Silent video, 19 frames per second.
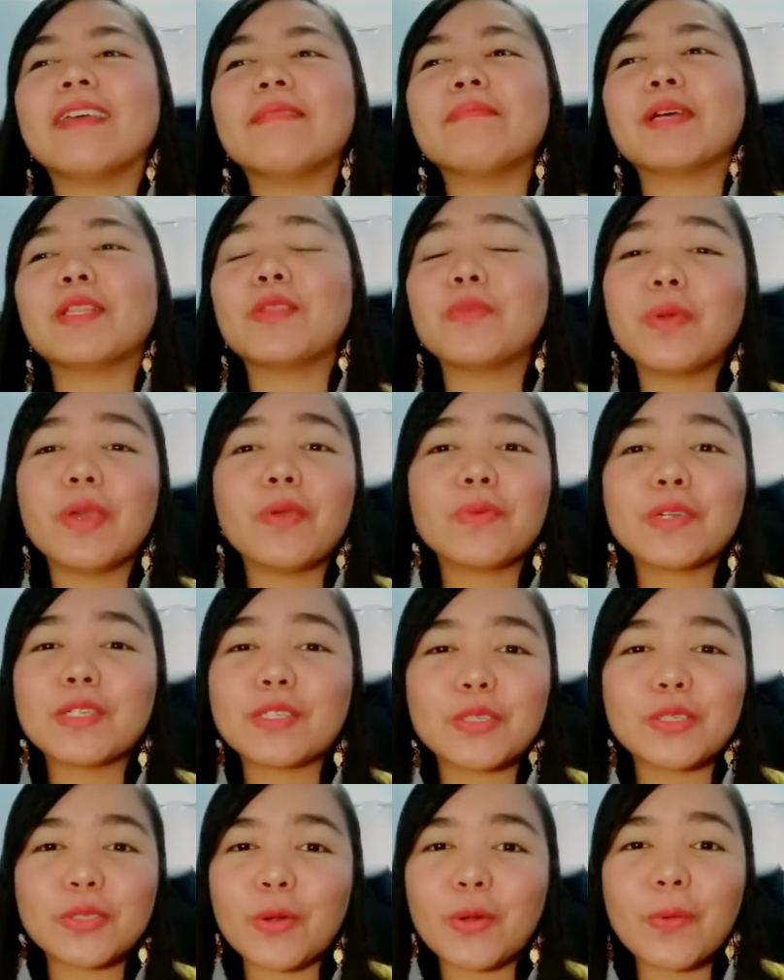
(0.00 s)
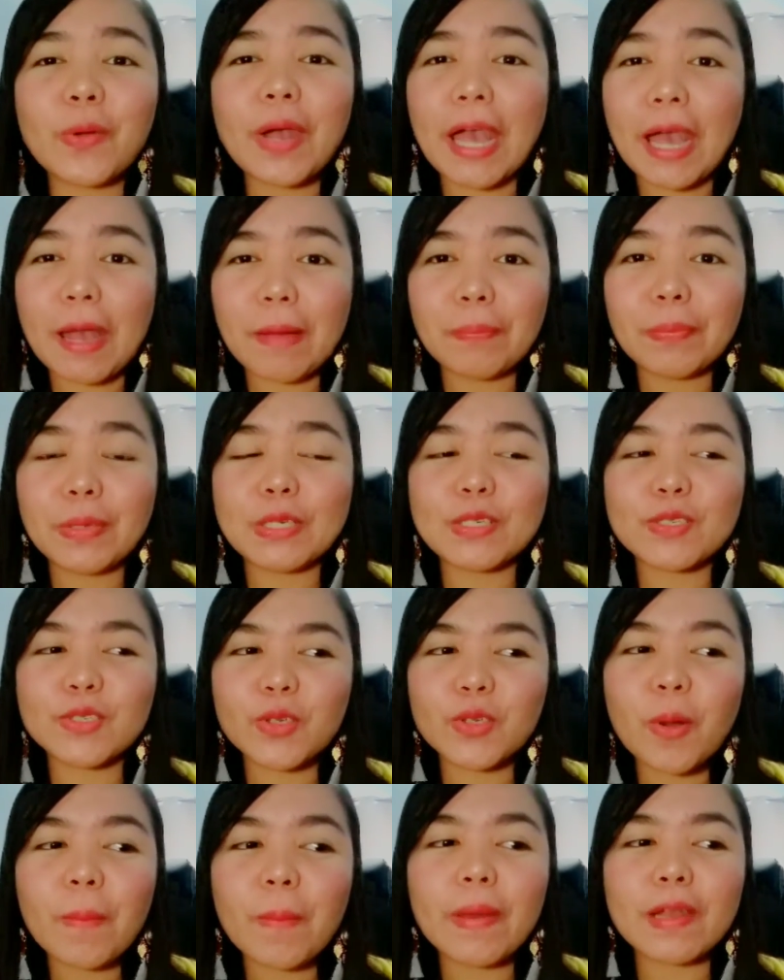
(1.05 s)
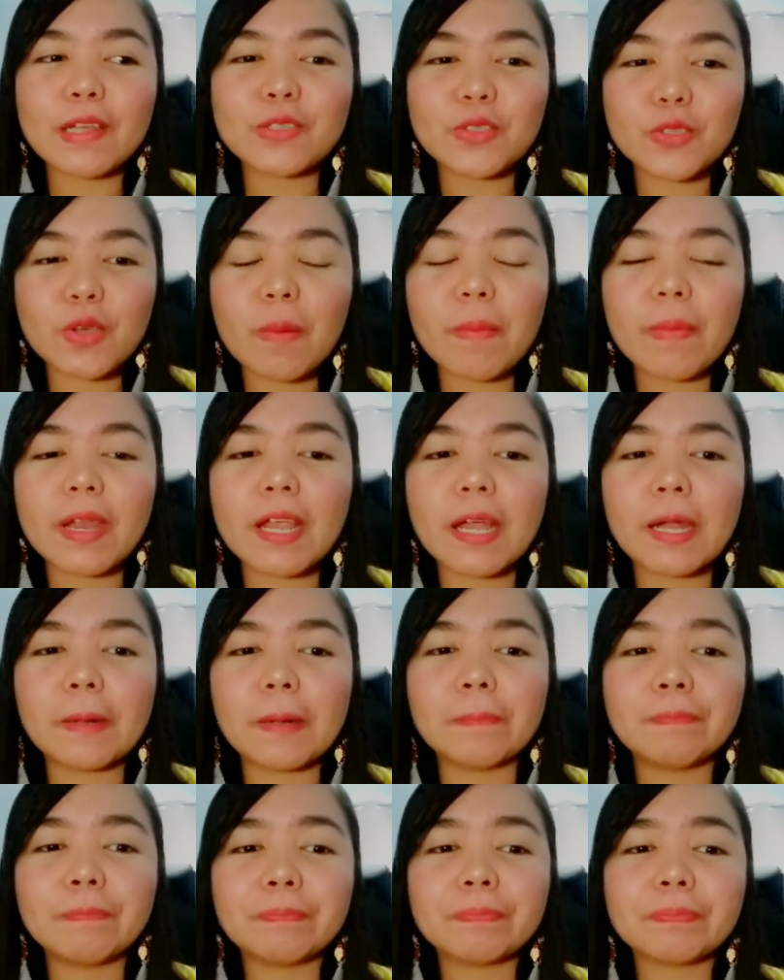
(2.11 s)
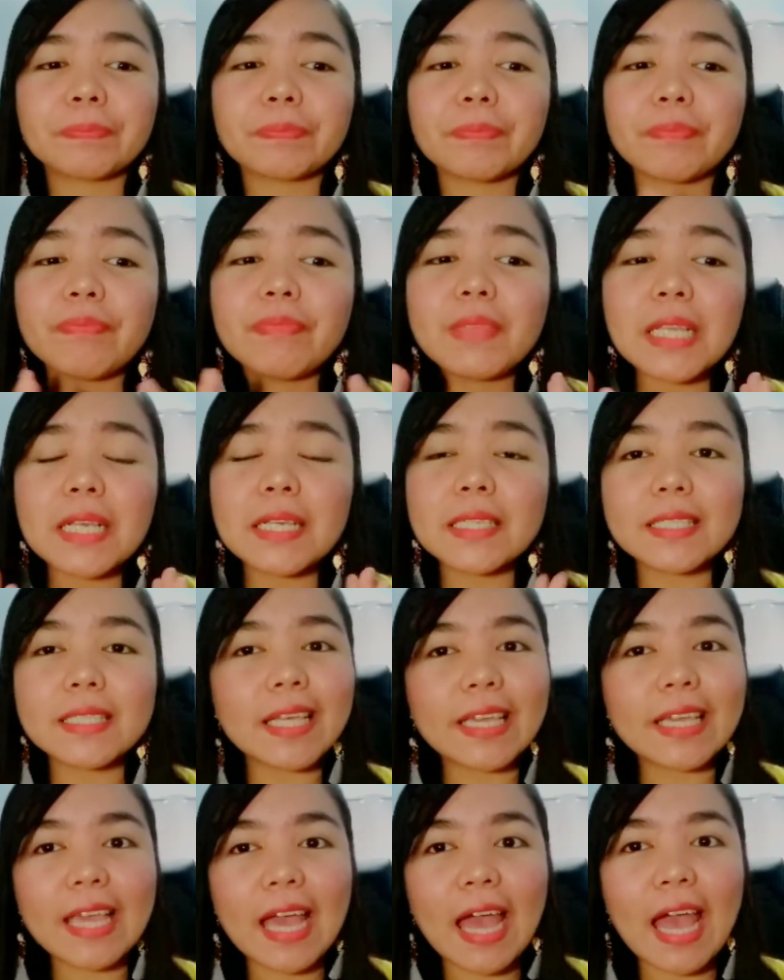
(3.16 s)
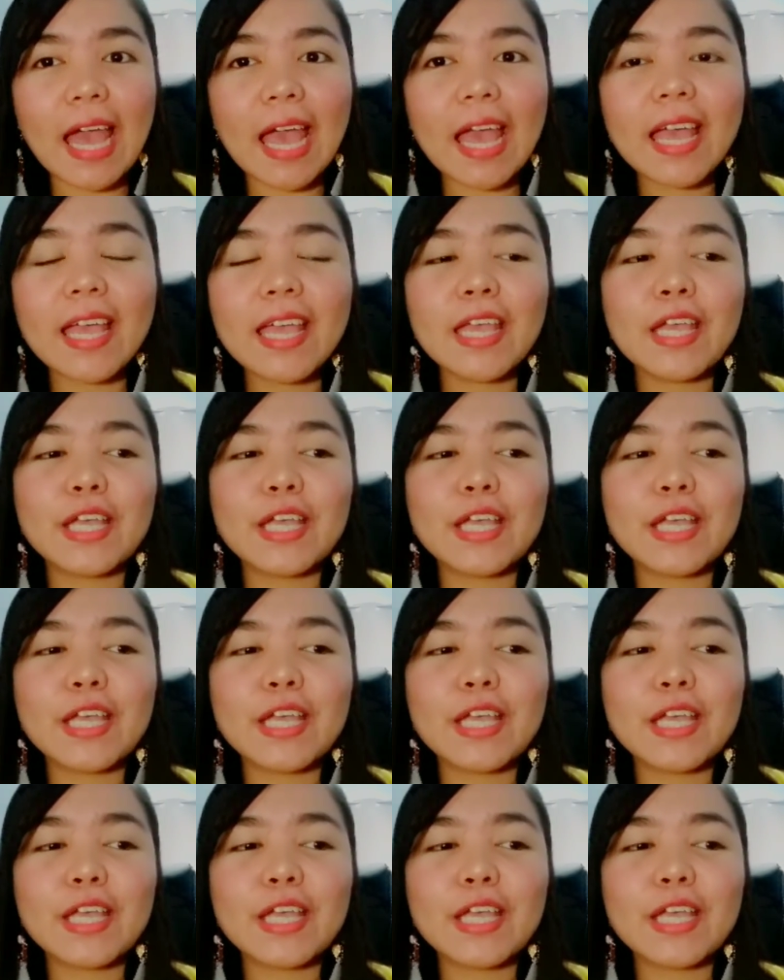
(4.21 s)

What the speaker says: But we were so happy. Sobra-sobrang saya.